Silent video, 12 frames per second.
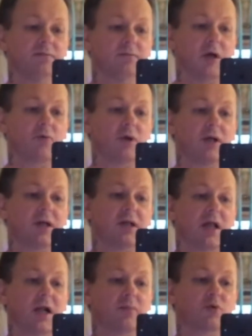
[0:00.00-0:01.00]
I really need
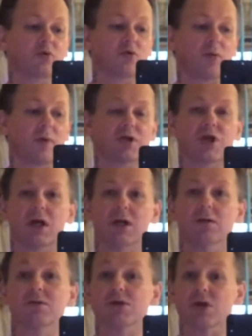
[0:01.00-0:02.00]
help to grow my channel,
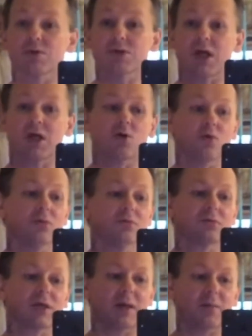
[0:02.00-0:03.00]
so stay cool,
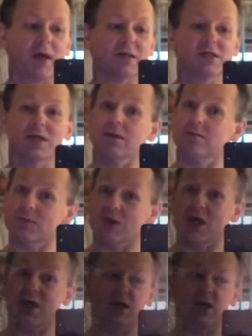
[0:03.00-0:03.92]
keep painting, yay.